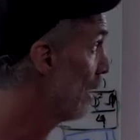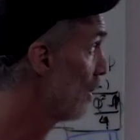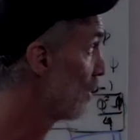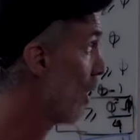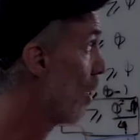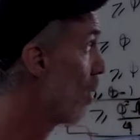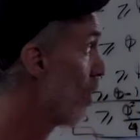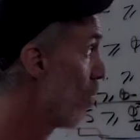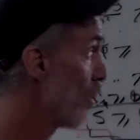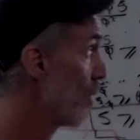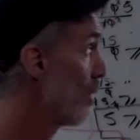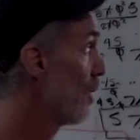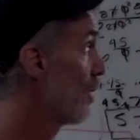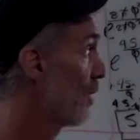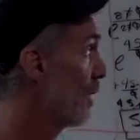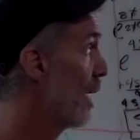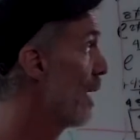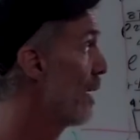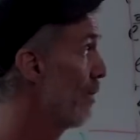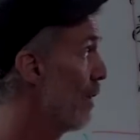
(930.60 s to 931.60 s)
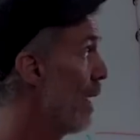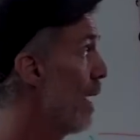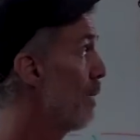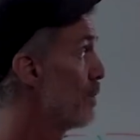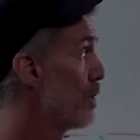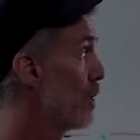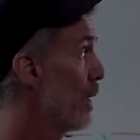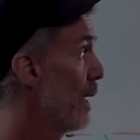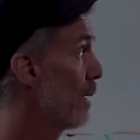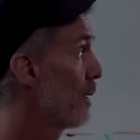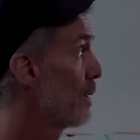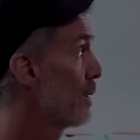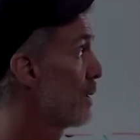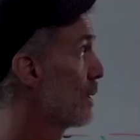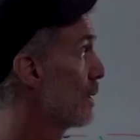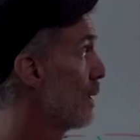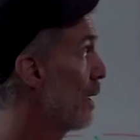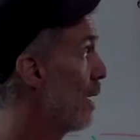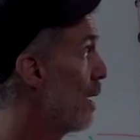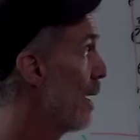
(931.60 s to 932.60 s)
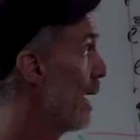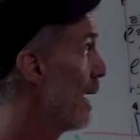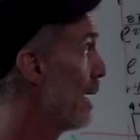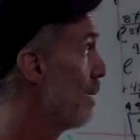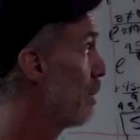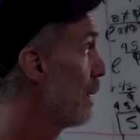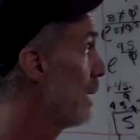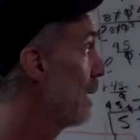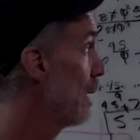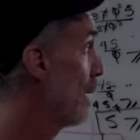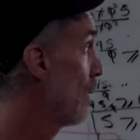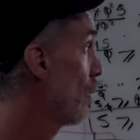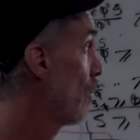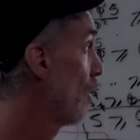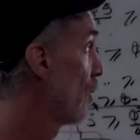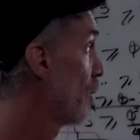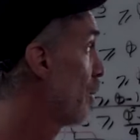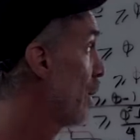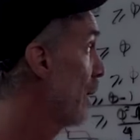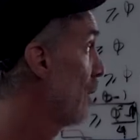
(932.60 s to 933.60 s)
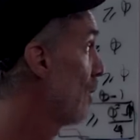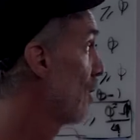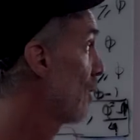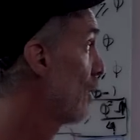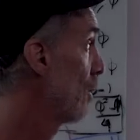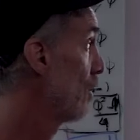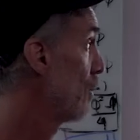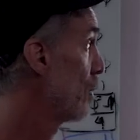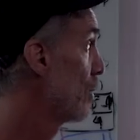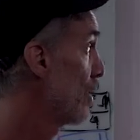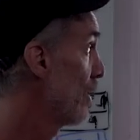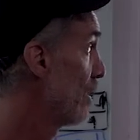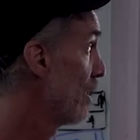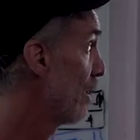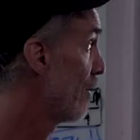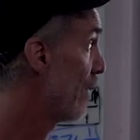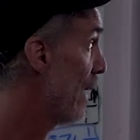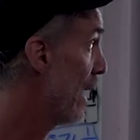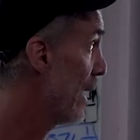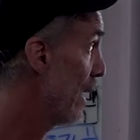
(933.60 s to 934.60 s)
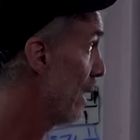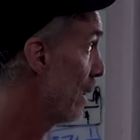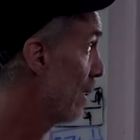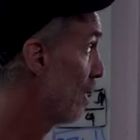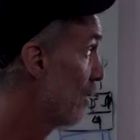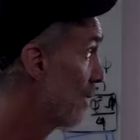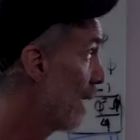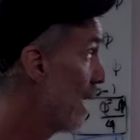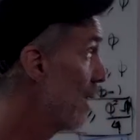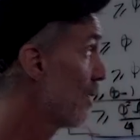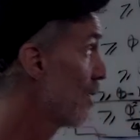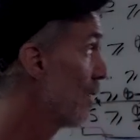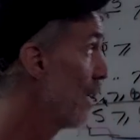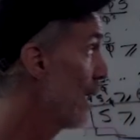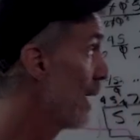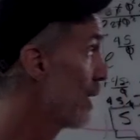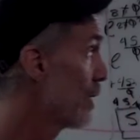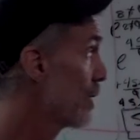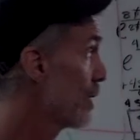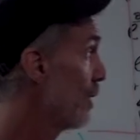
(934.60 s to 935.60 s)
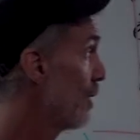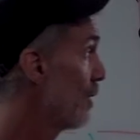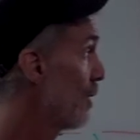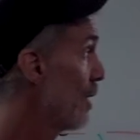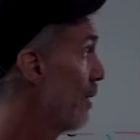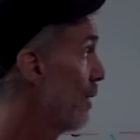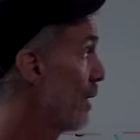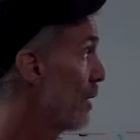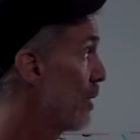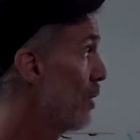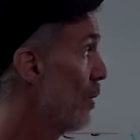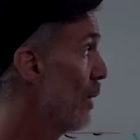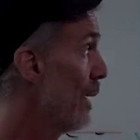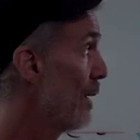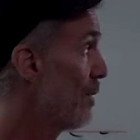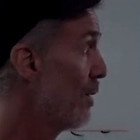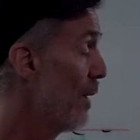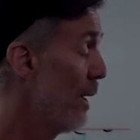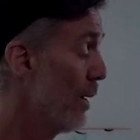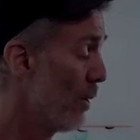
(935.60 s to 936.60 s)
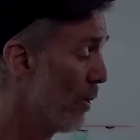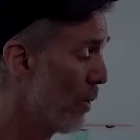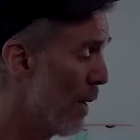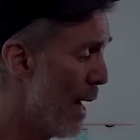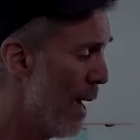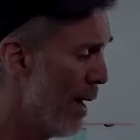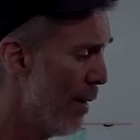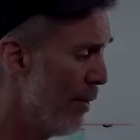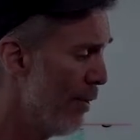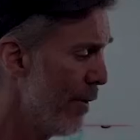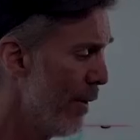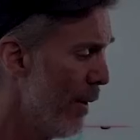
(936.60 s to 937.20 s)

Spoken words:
is our ordered set of objects, our AB equals P solution, defining state selections on the QSN graph,